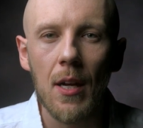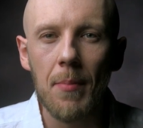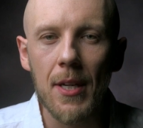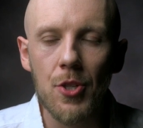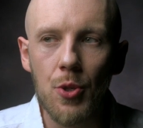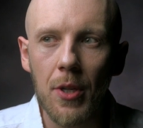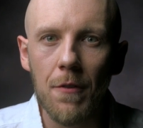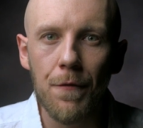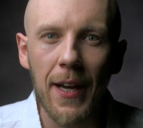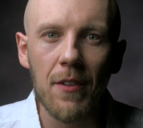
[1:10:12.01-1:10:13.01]
because you can
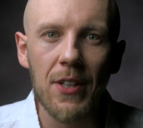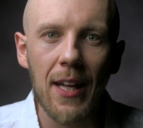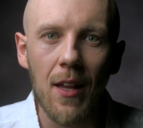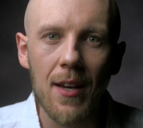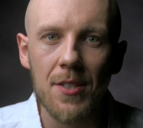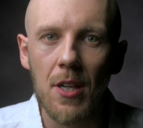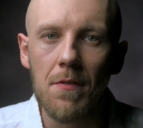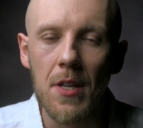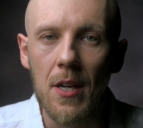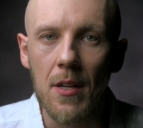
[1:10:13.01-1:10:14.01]
effectively get a lot of
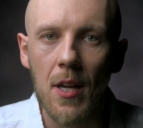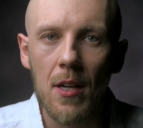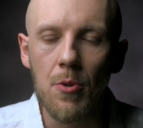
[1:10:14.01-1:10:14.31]
stuff done.